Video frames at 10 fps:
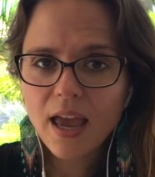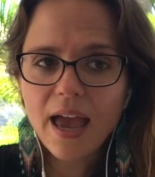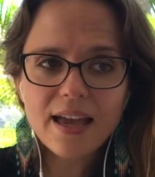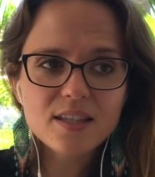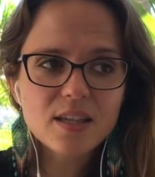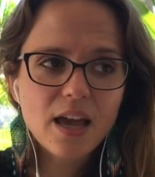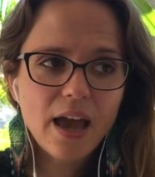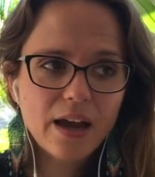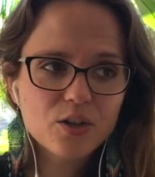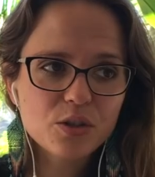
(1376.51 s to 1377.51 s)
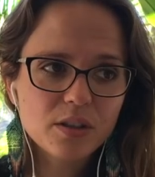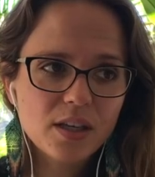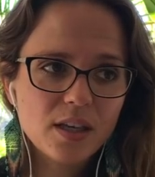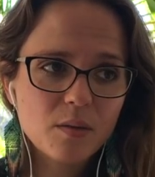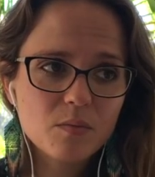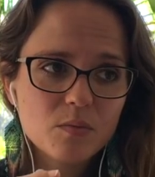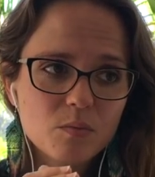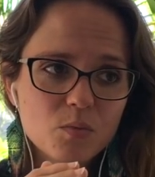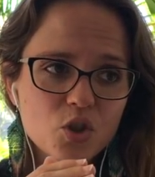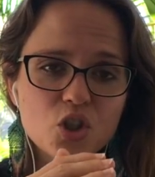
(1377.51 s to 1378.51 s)
has actually
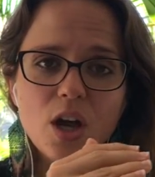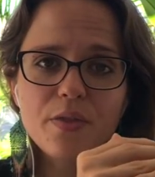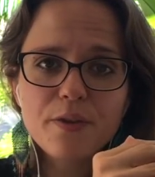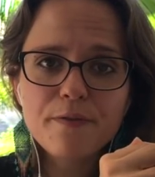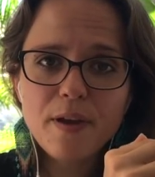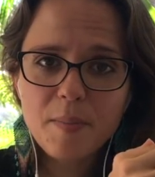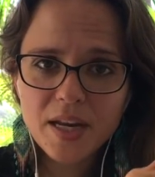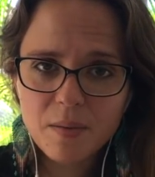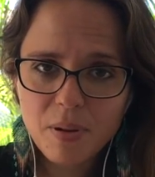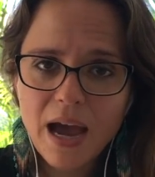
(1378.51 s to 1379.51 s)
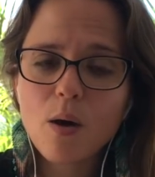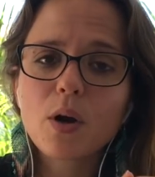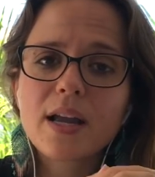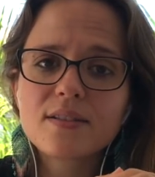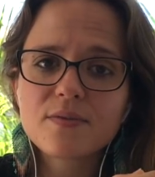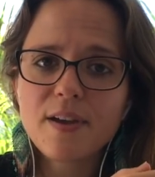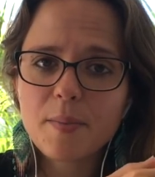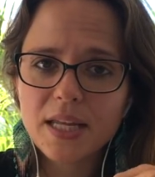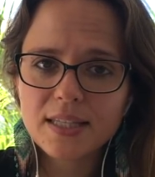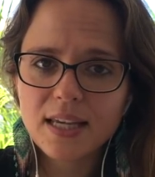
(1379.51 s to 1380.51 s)
shut the feminine power and
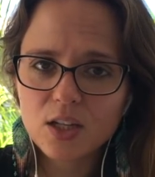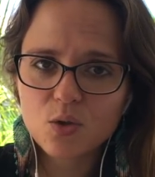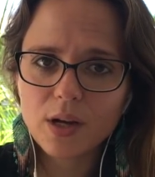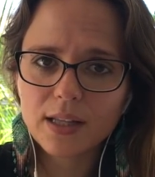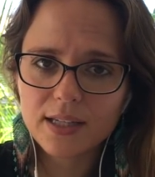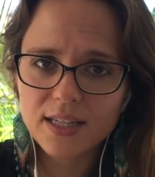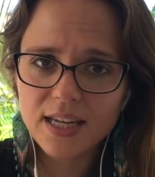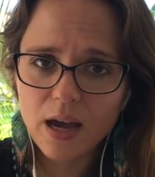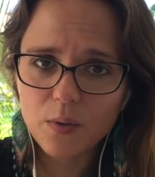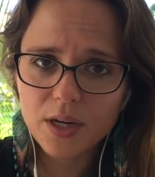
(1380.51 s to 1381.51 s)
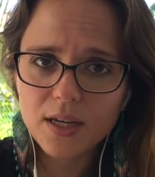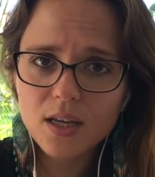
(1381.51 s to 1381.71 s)
feminine sexuality down.